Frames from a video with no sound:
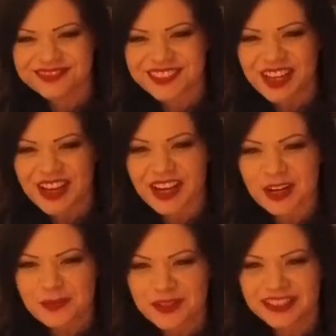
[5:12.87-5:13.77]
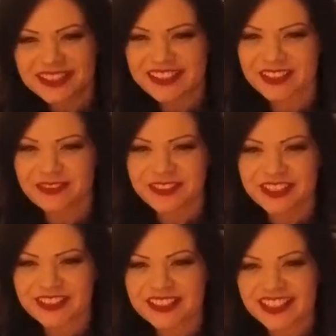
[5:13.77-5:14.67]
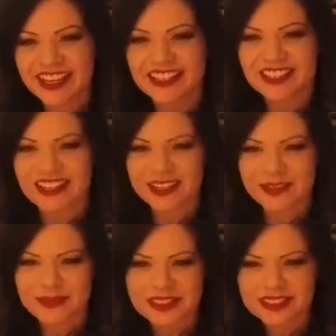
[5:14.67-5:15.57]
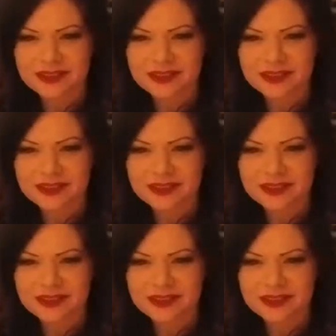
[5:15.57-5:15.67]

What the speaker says: I hope work is good for you today, James.